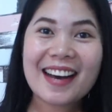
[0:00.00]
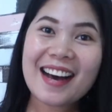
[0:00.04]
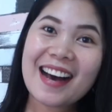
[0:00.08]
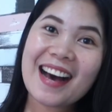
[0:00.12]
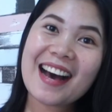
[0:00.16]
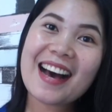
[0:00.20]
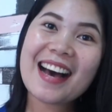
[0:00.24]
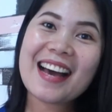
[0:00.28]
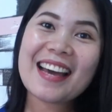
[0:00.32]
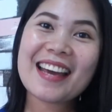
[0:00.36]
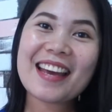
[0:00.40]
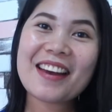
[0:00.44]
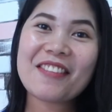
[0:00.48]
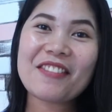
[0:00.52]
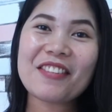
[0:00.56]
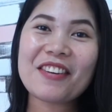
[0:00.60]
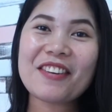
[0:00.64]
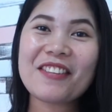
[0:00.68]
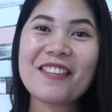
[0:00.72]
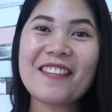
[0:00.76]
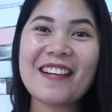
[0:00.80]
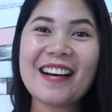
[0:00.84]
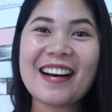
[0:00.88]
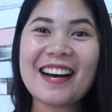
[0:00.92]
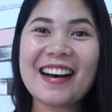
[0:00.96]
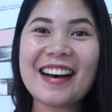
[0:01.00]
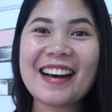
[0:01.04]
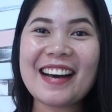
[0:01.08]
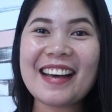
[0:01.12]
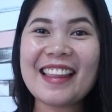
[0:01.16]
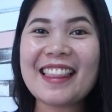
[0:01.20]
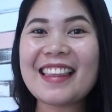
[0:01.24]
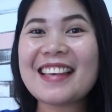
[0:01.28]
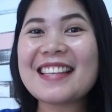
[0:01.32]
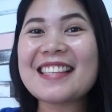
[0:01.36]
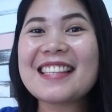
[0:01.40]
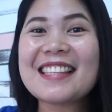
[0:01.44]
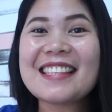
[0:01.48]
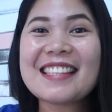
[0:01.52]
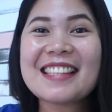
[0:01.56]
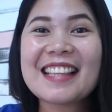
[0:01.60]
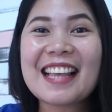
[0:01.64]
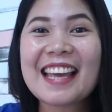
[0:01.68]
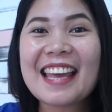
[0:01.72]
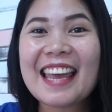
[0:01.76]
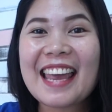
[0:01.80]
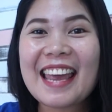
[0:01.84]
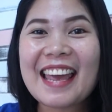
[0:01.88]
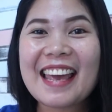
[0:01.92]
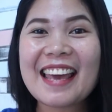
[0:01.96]
Hi everyone, this is
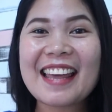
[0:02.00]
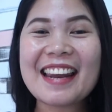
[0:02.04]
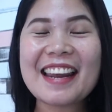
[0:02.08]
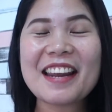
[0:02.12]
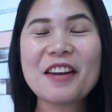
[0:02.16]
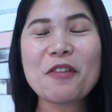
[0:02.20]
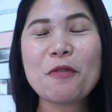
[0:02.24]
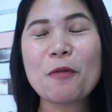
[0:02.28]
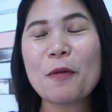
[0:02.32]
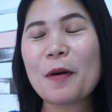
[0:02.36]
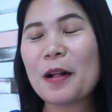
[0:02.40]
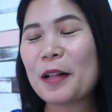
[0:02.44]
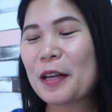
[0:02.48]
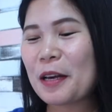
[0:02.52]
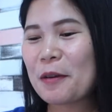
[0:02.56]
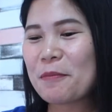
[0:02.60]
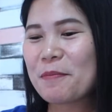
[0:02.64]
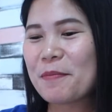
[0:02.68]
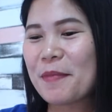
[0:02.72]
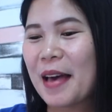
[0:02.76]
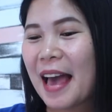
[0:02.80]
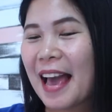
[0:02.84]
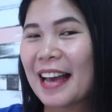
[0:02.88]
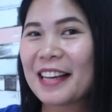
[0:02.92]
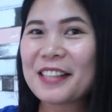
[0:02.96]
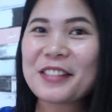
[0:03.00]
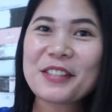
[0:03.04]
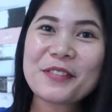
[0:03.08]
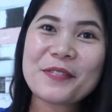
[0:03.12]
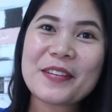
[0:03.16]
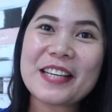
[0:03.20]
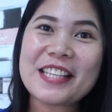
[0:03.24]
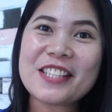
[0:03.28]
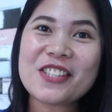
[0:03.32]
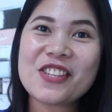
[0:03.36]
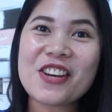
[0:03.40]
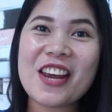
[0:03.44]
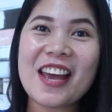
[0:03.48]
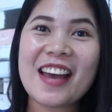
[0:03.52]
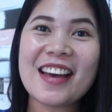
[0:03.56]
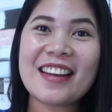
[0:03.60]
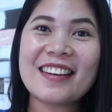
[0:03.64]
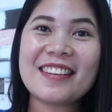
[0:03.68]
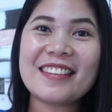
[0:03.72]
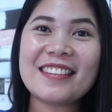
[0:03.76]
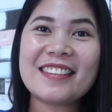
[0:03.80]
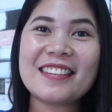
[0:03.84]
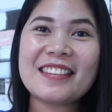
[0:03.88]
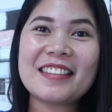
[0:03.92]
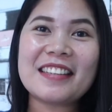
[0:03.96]
Leanne and welcome back to my
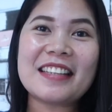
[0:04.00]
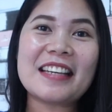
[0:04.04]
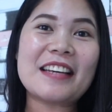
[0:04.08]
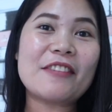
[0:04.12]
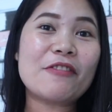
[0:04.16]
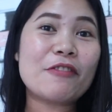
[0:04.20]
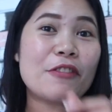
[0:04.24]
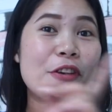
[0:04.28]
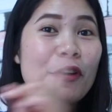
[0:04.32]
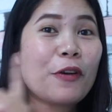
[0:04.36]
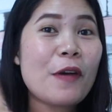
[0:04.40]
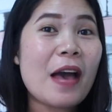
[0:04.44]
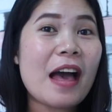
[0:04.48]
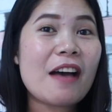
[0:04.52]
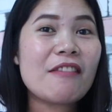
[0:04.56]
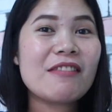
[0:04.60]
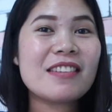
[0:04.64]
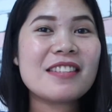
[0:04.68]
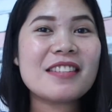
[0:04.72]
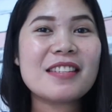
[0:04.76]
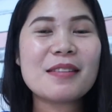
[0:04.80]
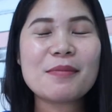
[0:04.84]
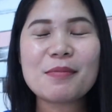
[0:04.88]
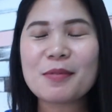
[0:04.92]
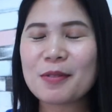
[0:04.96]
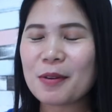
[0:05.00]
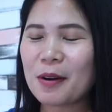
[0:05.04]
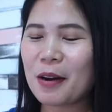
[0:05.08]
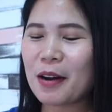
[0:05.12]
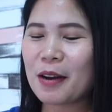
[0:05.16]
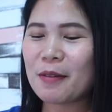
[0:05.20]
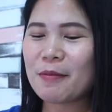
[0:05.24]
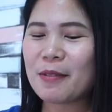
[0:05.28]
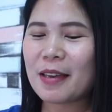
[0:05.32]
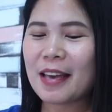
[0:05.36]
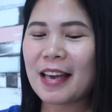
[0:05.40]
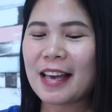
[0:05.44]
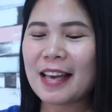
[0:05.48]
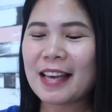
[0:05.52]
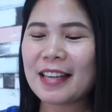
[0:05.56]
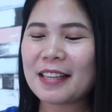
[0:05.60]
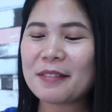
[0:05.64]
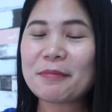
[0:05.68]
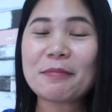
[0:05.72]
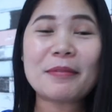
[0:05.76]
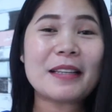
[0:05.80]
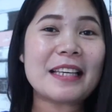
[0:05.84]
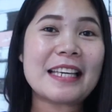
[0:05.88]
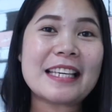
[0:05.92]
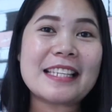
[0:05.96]
channel. If you haven't subscribed yet,
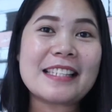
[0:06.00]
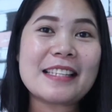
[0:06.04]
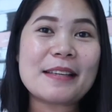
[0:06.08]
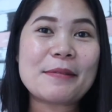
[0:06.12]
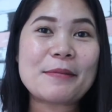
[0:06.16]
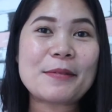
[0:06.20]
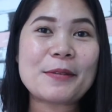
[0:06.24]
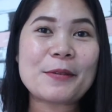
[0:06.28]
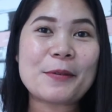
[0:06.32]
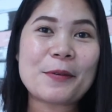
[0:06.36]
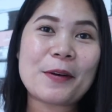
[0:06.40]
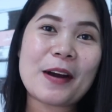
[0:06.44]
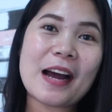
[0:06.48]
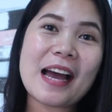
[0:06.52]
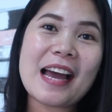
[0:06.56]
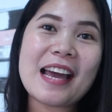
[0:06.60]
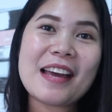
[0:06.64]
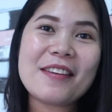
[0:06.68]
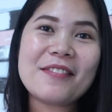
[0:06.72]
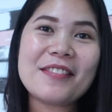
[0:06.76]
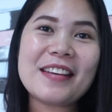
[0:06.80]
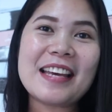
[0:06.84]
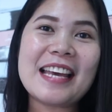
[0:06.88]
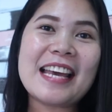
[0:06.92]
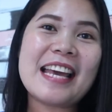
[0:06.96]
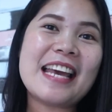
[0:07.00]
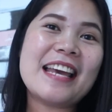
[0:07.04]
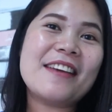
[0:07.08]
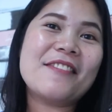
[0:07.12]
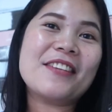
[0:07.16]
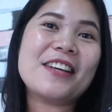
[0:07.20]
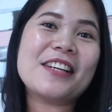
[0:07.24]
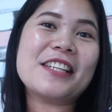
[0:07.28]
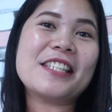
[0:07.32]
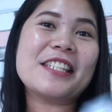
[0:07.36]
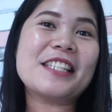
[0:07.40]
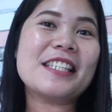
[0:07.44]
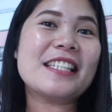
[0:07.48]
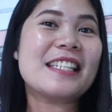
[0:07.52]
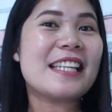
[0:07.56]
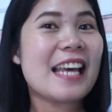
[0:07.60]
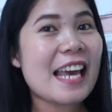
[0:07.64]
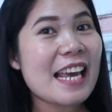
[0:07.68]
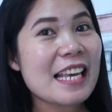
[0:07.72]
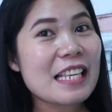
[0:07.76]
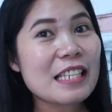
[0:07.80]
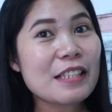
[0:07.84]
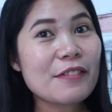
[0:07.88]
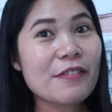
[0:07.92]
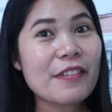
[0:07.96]
please subscribe because
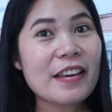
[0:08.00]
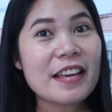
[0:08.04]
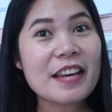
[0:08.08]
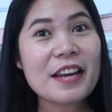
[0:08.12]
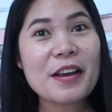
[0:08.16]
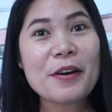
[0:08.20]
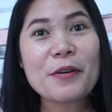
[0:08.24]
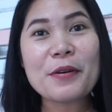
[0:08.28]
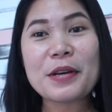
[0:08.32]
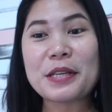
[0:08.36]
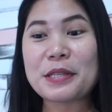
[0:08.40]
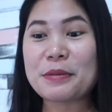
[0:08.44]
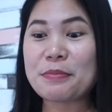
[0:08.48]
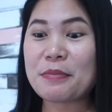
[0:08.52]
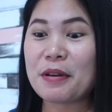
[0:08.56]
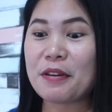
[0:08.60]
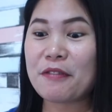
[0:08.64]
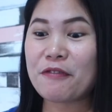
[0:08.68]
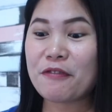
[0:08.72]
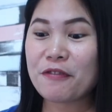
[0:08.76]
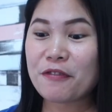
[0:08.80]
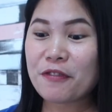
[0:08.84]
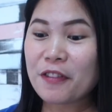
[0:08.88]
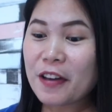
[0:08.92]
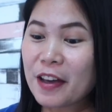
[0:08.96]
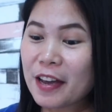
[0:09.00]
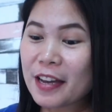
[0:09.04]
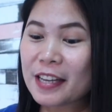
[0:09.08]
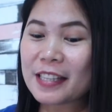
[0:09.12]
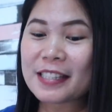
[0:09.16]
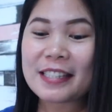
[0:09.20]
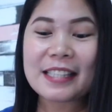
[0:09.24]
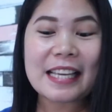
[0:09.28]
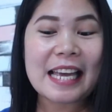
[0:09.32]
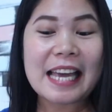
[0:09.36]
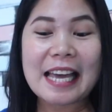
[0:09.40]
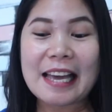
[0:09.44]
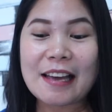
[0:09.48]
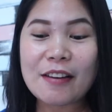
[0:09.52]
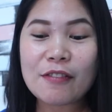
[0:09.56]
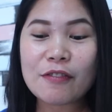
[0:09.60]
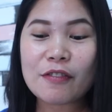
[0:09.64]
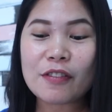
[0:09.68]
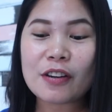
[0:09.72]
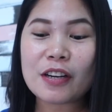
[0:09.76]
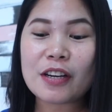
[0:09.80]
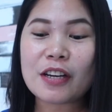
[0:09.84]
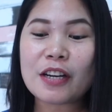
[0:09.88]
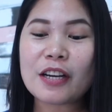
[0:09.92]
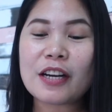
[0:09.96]
today's video is my first
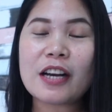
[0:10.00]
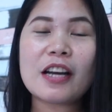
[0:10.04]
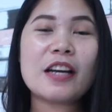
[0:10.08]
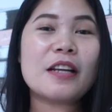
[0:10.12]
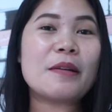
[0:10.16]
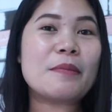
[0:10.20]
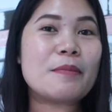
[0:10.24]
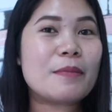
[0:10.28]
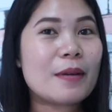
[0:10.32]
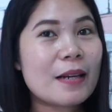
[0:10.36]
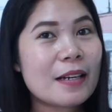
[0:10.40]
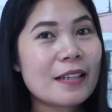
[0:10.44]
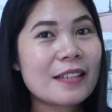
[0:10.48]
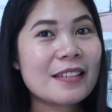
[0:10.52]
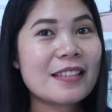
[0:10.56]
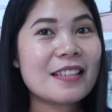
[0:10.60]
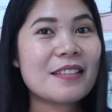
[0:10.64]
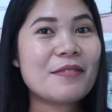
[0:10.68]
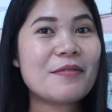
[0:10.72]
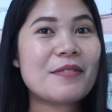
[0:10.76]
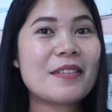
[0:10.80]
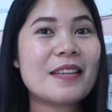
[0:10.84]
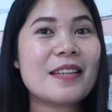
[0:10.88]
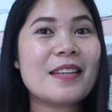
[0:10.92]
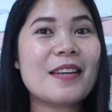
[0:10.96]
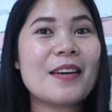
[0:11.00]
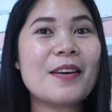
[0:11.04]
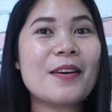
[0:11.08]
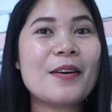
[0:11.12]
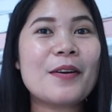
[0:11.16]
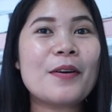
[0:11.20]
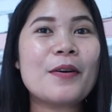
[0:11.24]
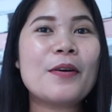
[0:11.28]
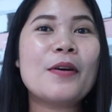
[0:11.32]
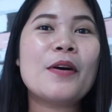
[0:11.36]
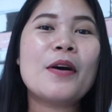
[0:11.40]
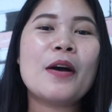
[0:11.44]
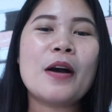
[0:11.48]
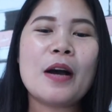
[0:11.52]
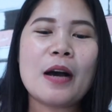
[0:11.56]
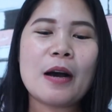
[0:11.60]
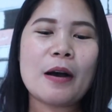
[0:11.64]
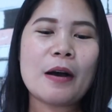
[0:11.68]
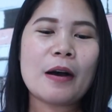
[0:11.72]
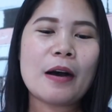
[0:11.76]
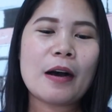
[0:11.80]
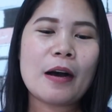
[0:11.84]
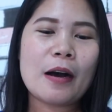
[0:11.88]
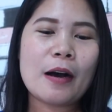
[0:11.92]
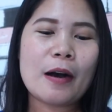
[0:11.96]
ever unboxing video
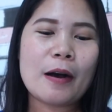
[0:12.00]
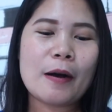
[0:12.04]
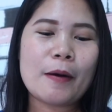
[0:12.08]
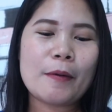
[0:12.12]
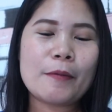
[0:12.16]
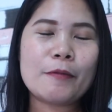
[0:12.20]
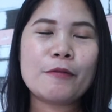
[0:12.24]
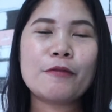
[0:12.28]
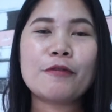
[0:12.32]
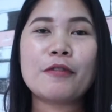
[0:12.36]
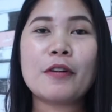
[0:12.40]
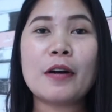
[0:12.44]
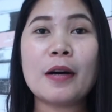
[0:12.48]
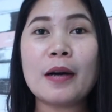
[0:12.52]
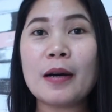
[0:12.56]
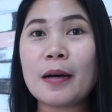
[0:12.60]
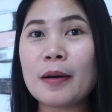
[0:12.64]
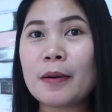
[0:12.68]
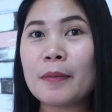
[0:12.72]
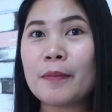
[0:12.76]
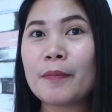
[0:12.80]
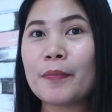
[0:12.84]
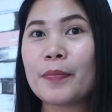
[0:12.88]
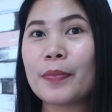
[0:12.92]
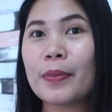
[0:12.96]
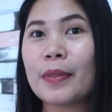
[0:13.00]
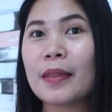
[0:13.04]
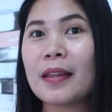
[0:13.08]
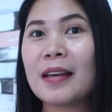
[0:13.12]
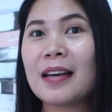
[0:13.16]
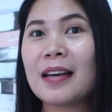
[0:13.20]
from